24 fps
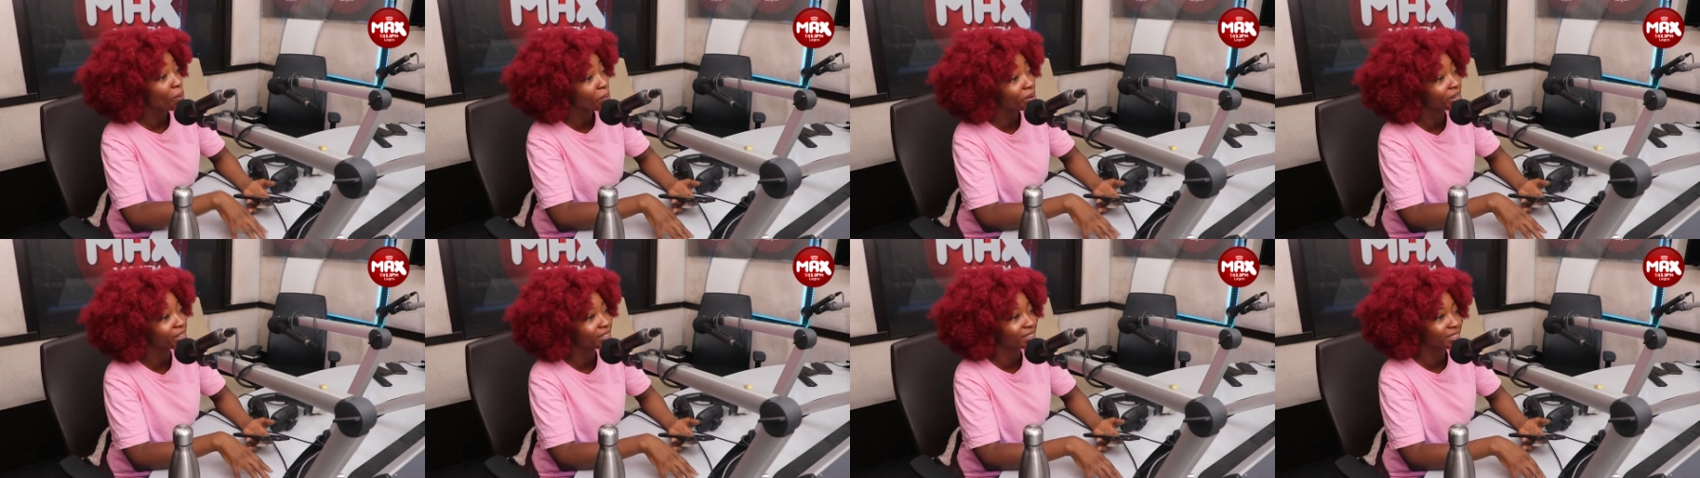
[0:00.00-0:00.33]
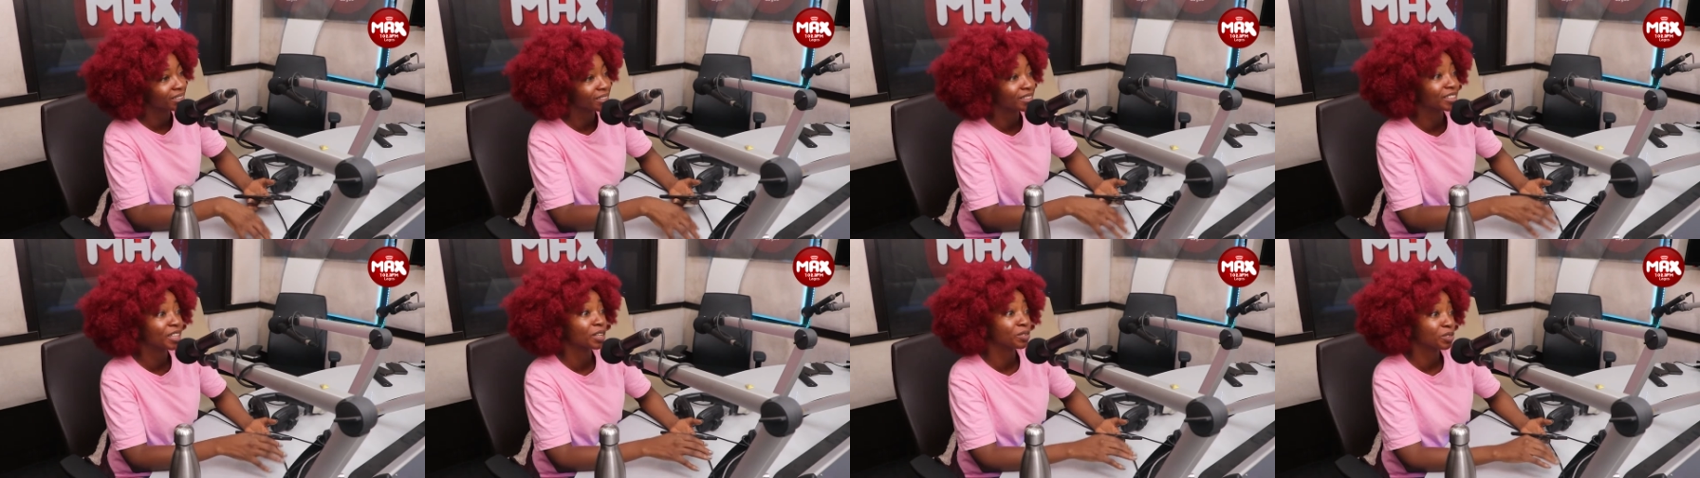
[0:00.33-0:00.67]

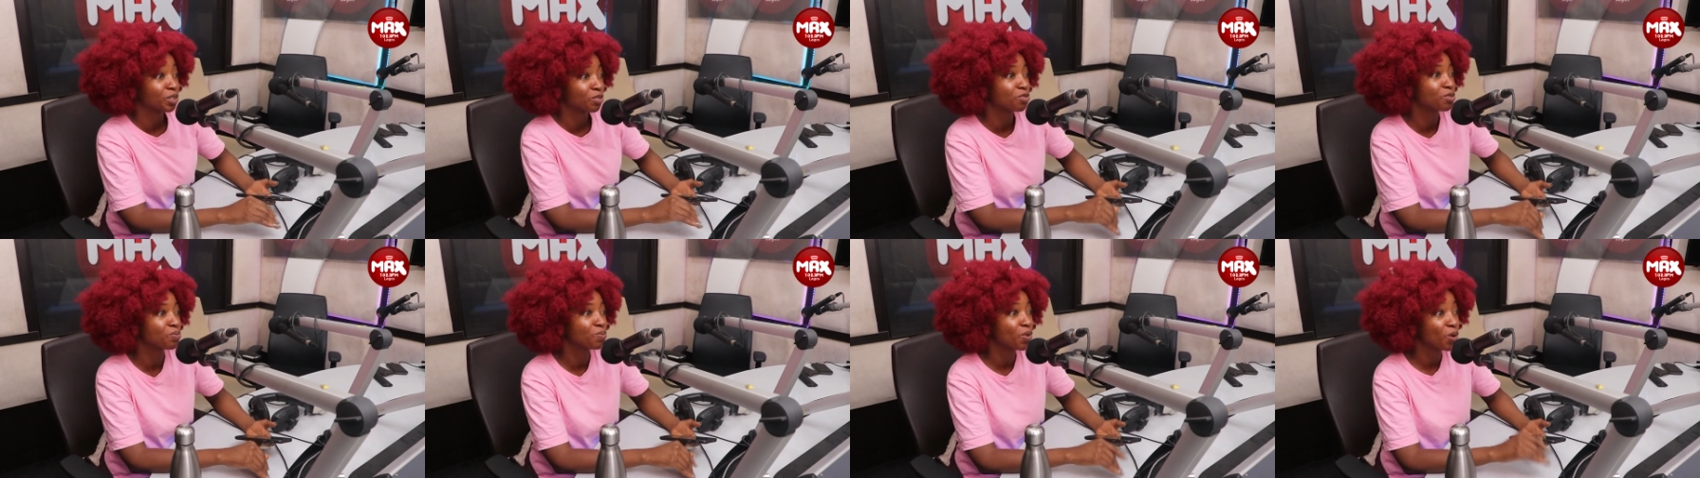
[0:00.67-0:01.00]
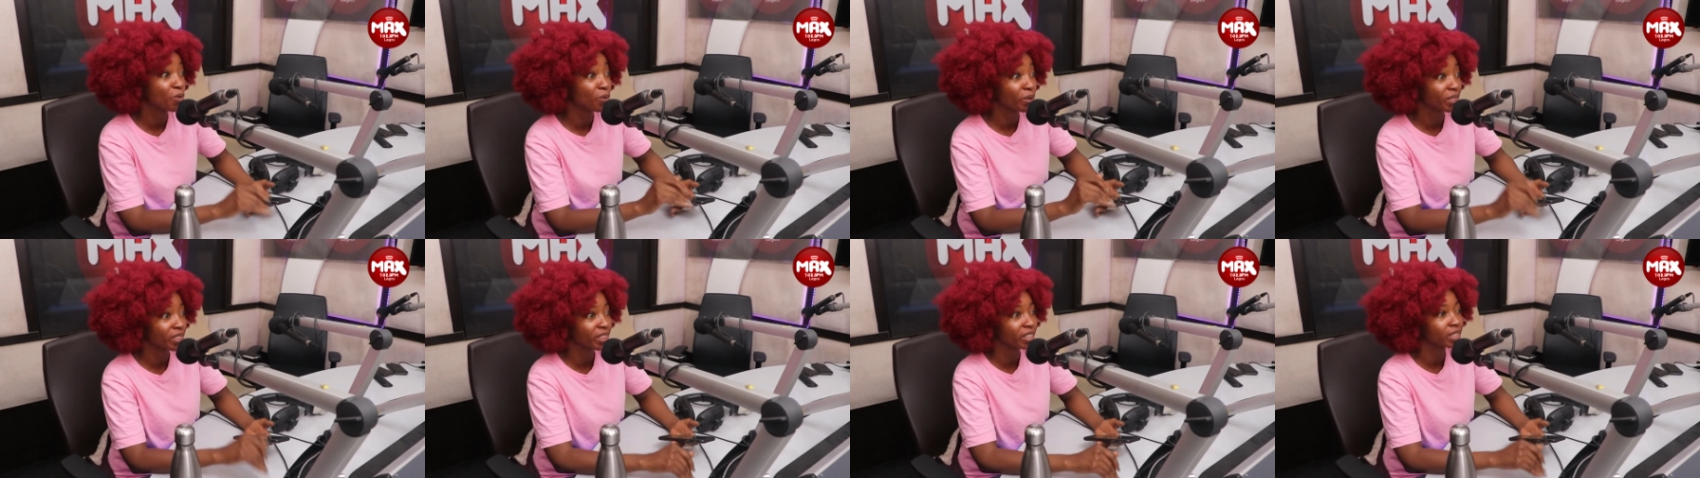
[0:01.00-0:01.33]
dominance in terms of
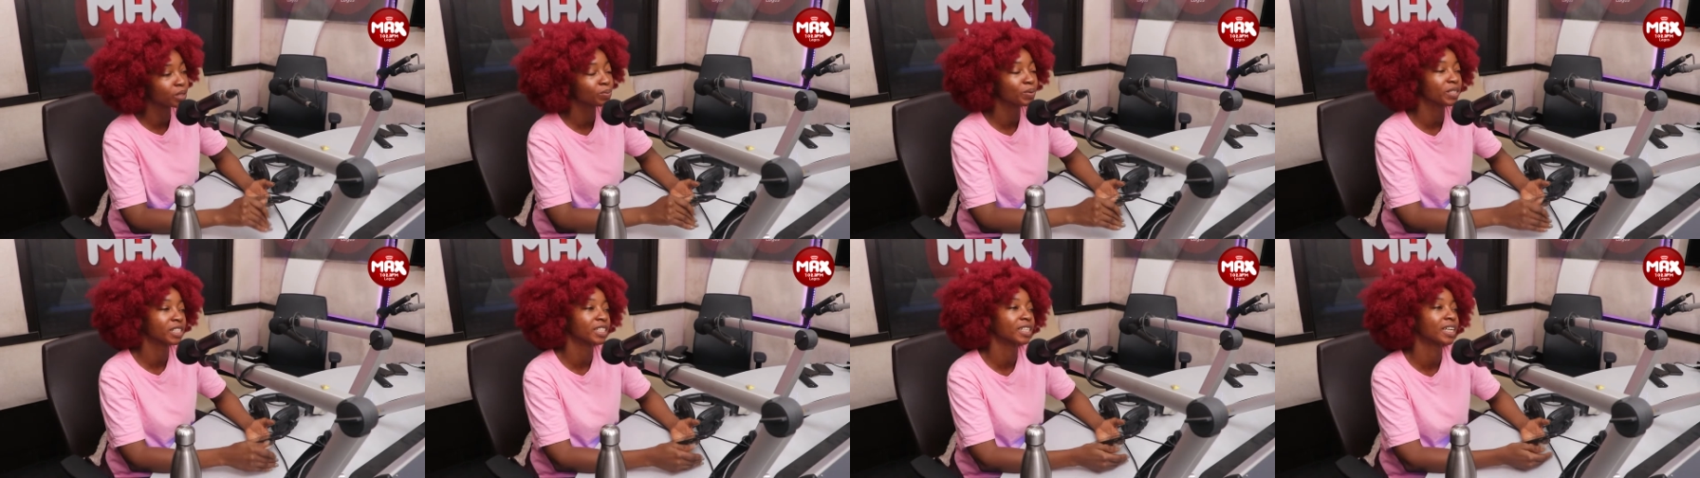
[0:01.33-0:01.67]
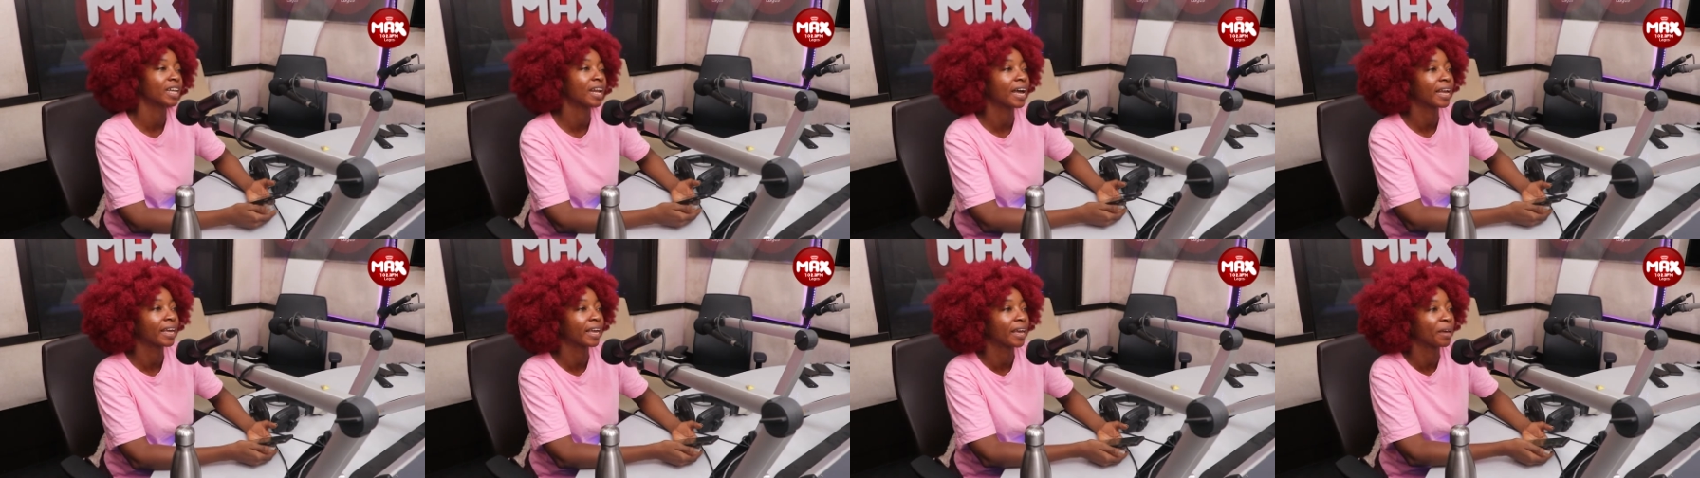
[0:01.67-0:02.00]
football with this
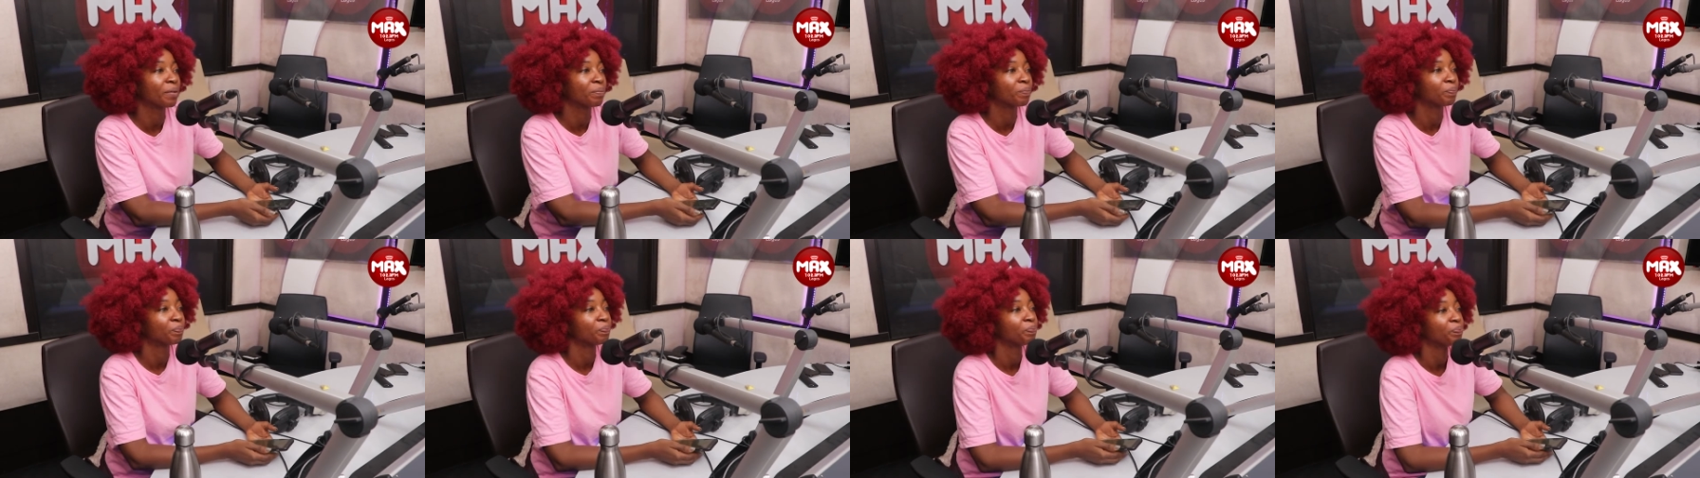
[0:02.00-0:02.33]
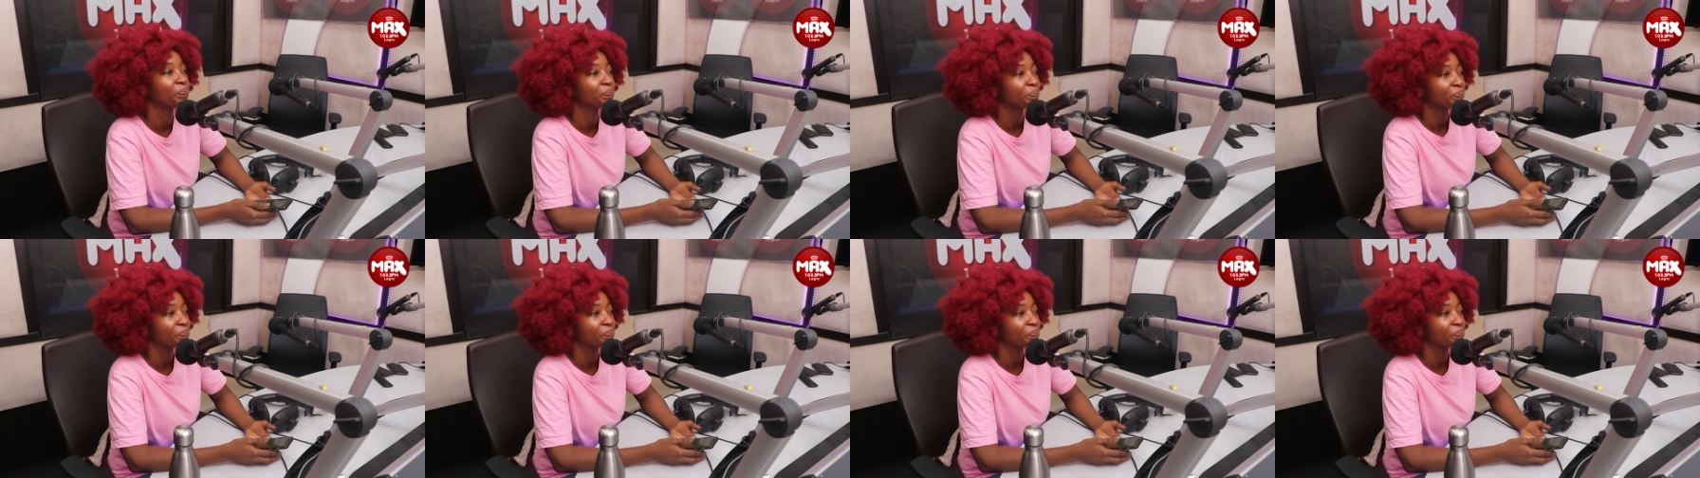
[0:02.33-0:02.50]
particular game.